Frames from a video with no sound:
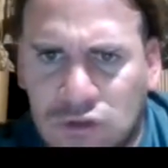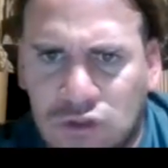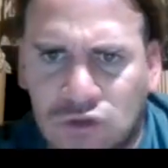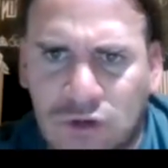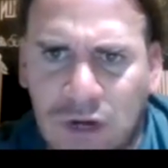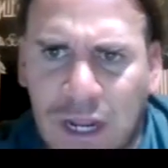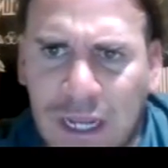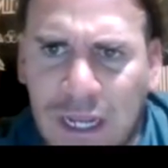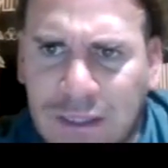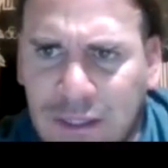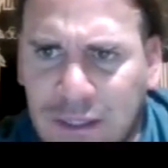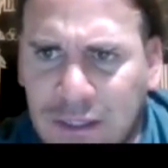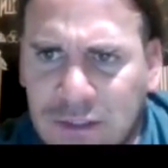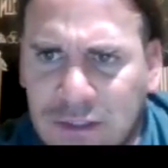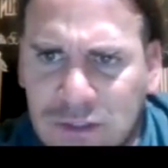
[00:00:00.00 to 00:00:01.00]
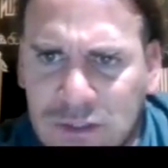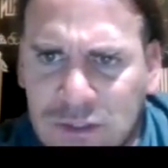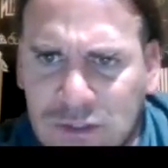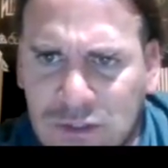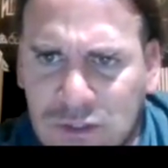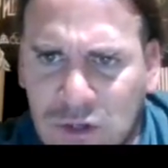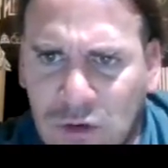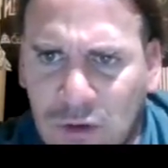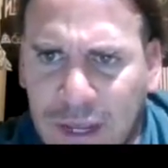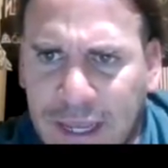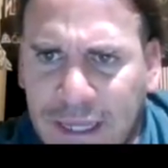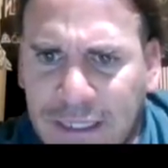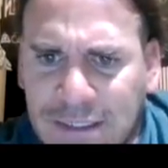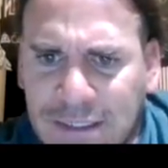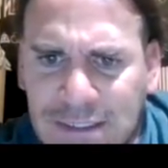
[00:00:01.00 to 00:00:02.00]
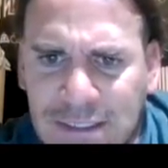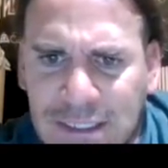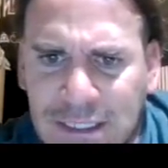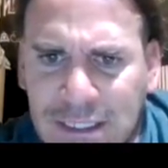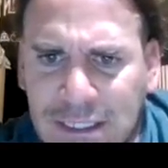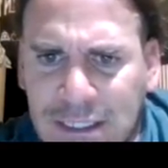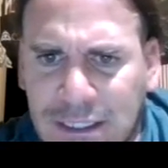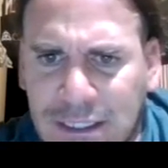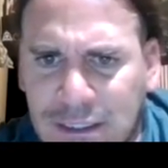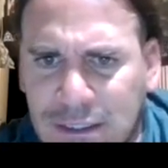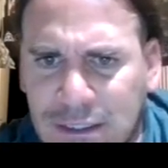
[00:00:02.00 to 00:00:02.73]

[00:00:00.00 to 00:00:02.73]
Drag this. So AC,